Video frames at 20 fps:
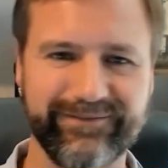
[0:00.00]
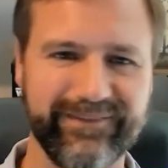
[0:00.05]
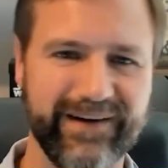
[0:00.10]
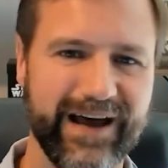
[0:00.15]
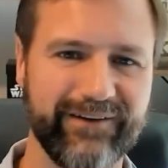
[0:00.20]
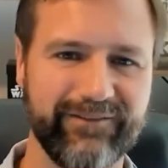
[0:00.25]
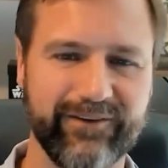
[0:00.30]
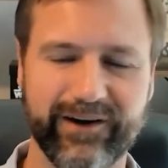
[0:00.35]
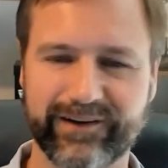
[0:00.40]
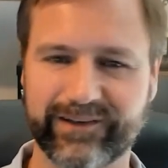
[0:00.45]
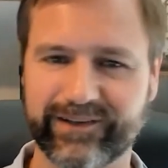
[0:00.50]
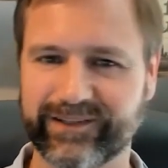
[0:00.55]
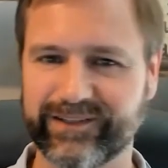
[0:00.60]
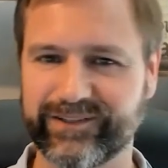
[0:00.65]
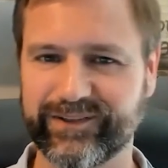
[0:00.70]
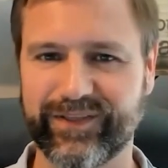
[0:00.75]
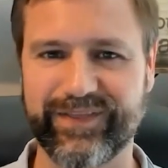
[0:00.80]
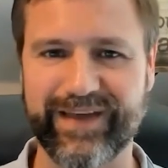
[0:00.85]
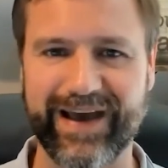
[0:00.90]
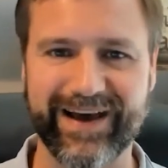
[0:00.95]
five hundred to
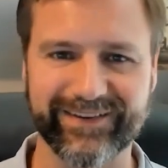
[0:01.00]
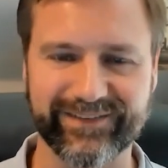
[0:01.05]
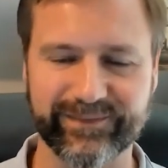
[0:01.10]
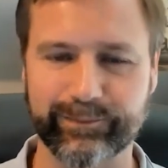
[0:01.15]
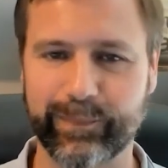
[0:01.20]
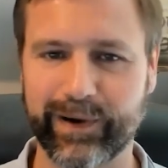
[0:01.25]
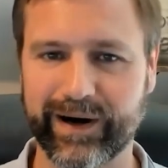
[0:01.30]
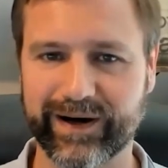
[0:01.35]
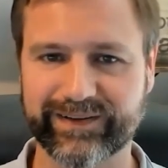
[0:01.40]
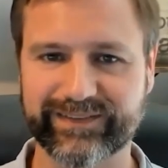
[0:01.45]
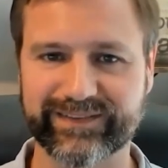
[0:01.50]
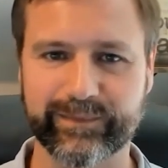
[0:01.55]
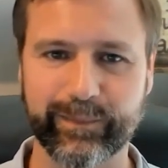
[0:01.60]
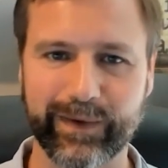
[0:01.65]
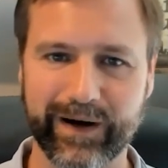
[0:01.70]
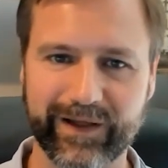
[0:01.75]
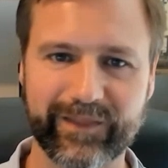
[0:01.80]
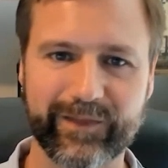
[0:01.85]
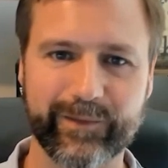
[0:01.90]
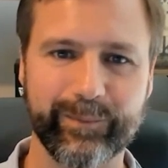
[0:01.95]
a thousand bucks a
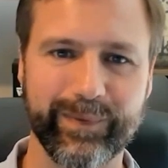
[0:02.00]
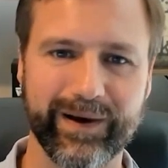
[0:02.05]
month,